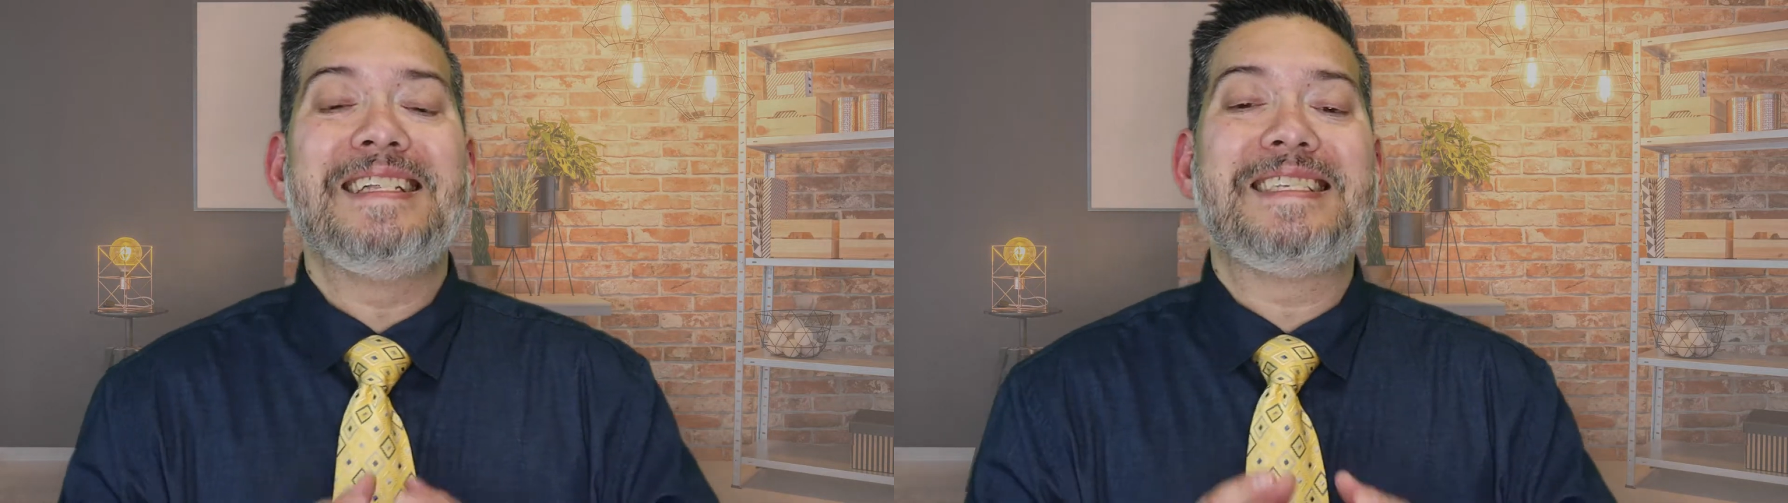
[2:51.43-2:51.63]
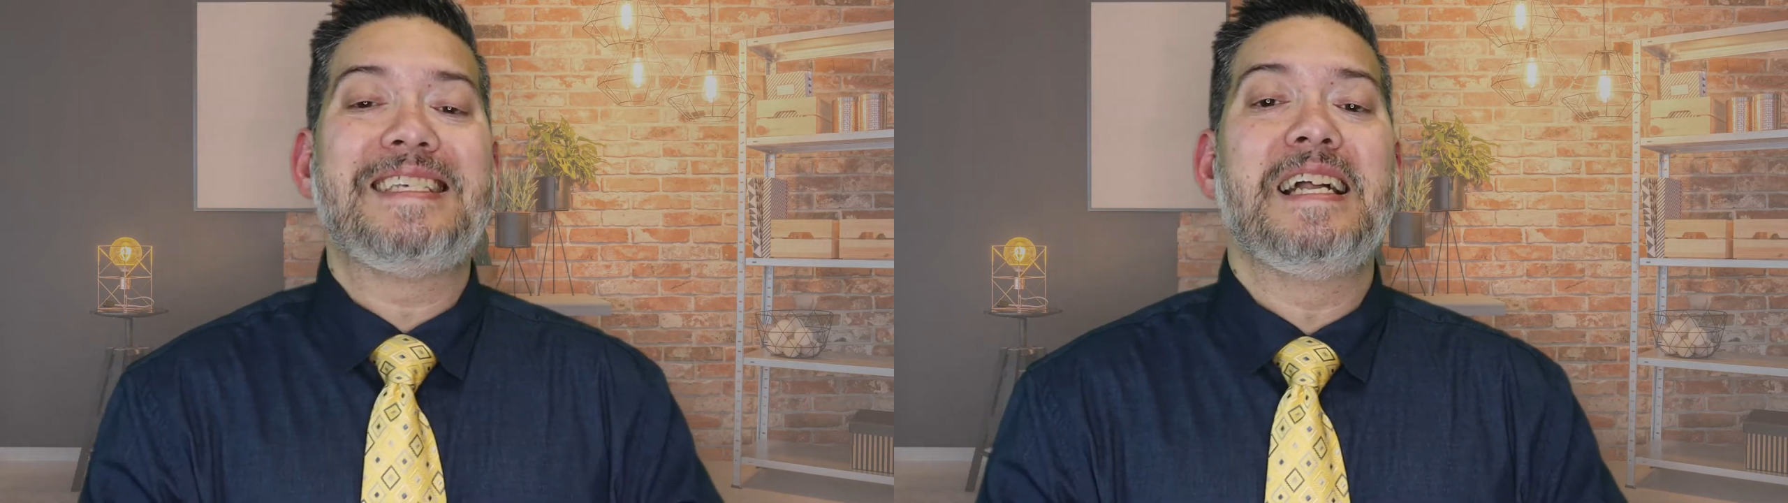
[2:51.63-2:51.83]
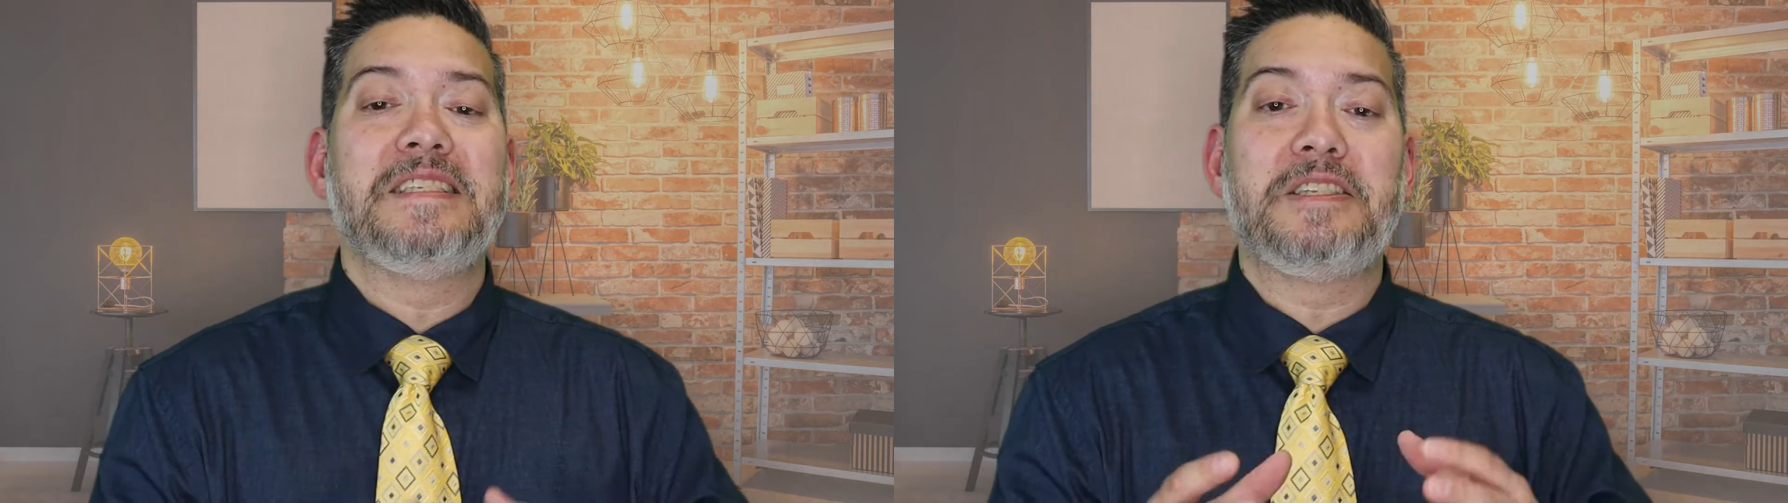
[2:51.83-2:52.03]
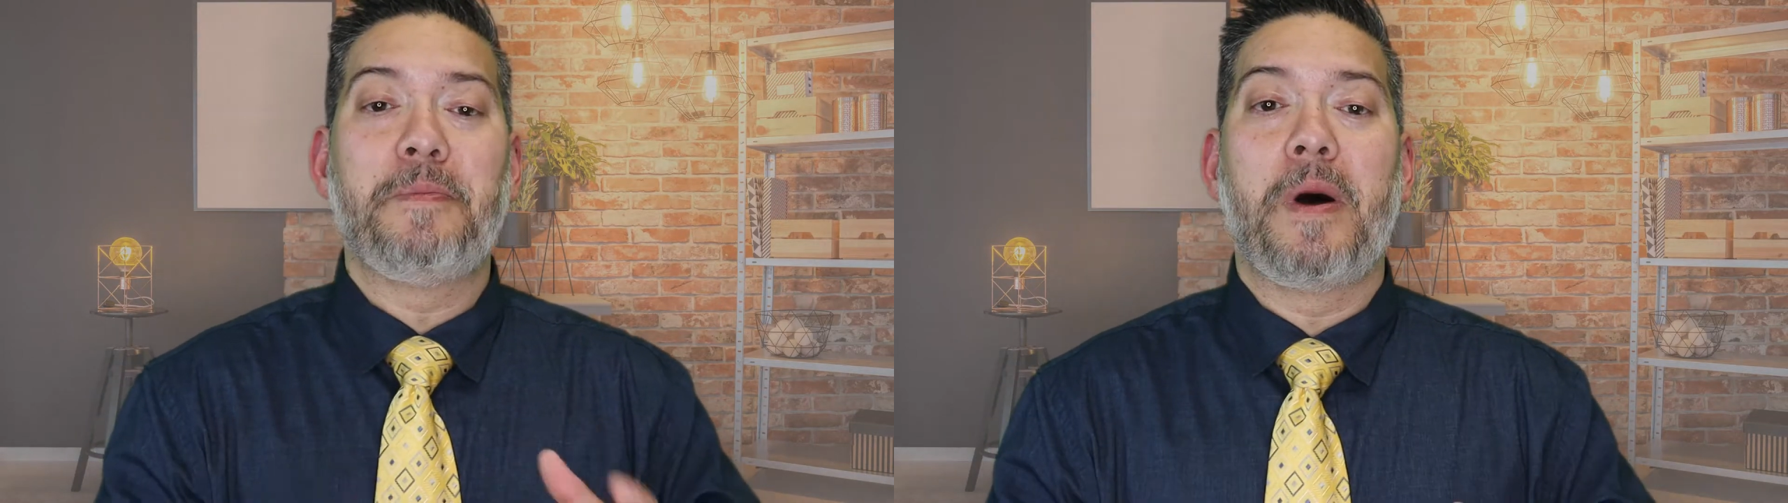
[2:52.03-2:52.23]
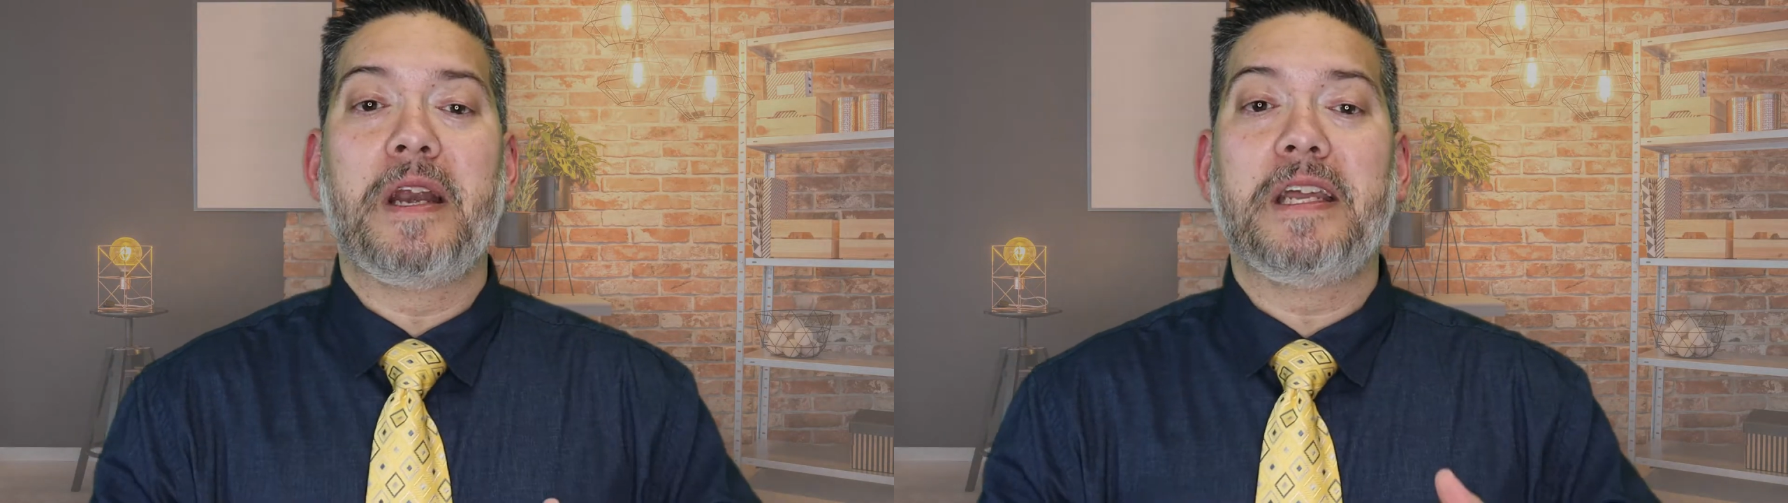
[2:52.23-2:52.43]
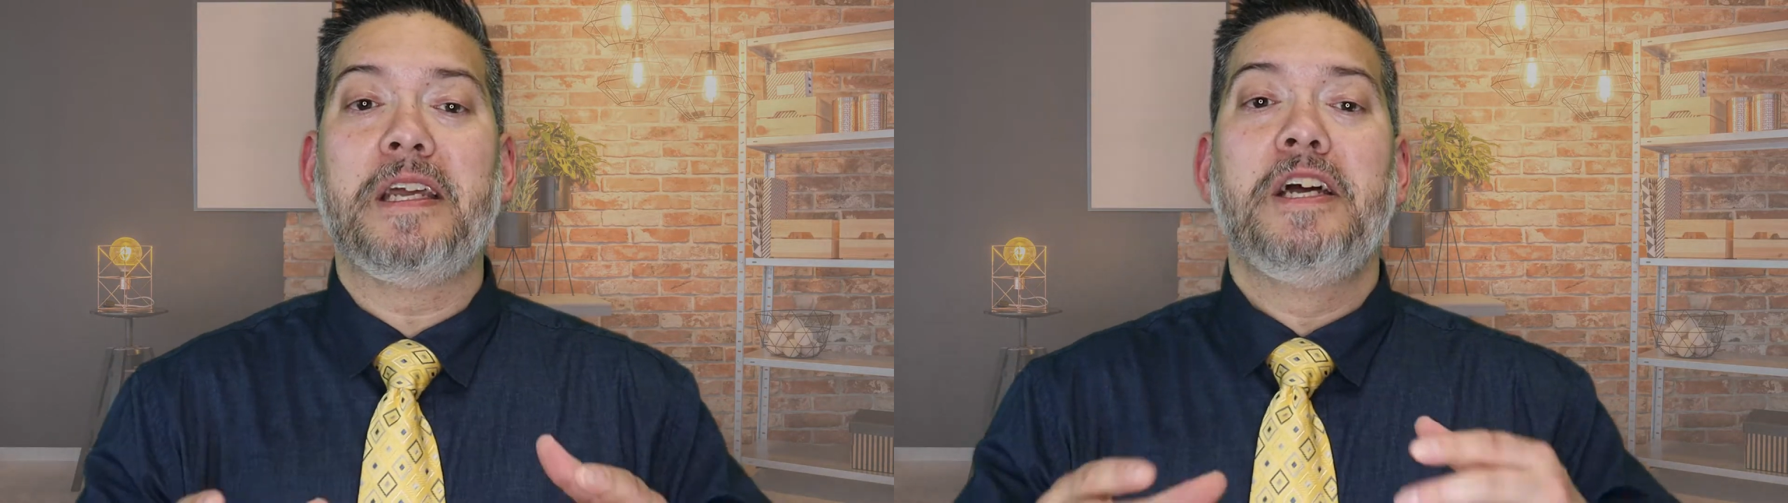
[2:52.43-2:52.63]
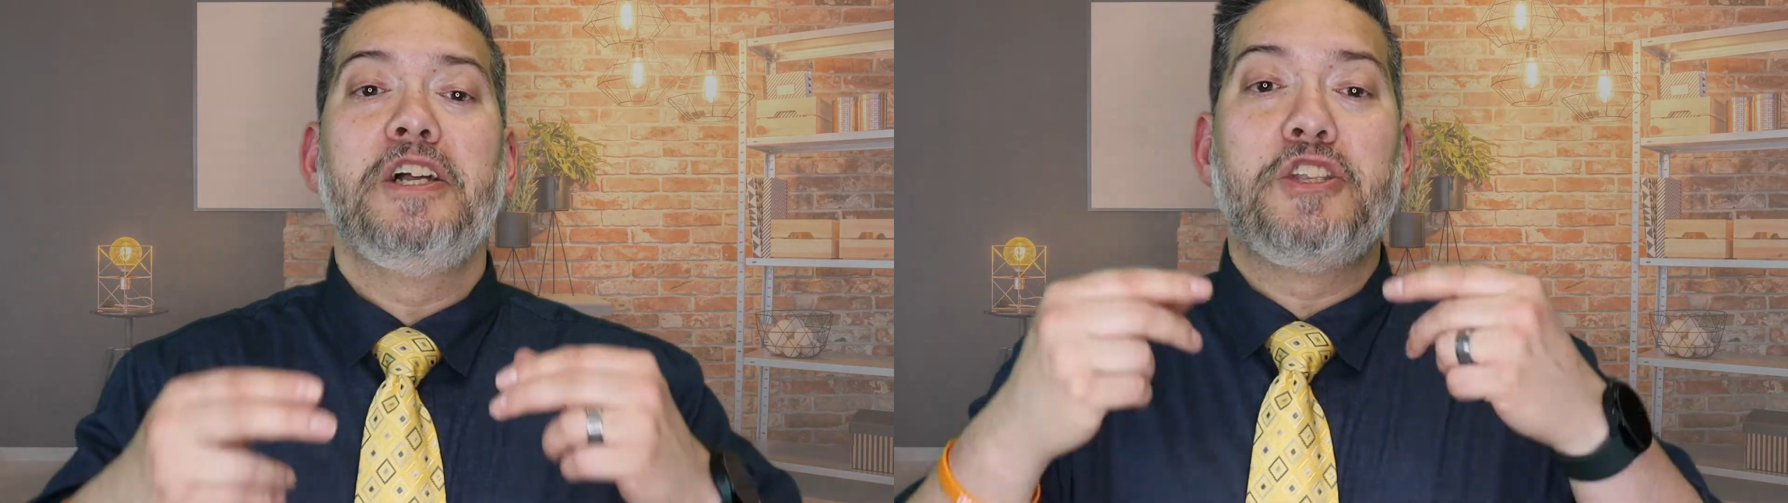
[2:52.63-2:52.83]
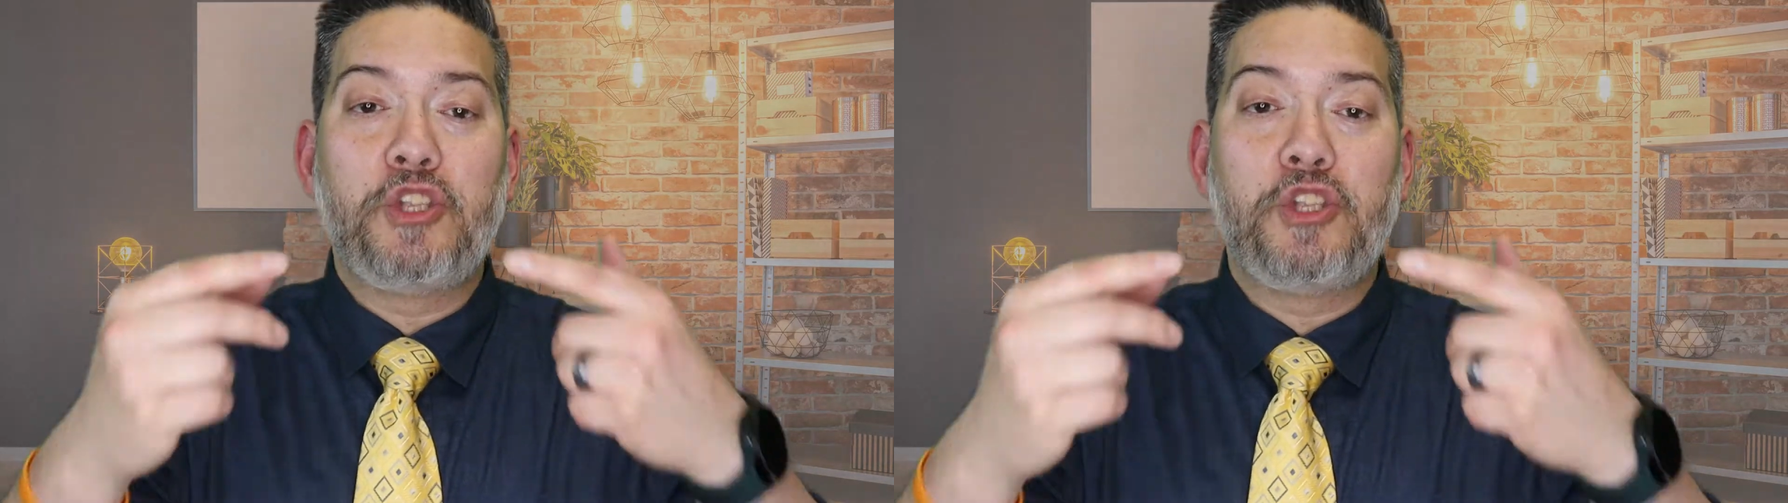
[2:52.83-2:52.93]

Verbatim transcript: and sends the money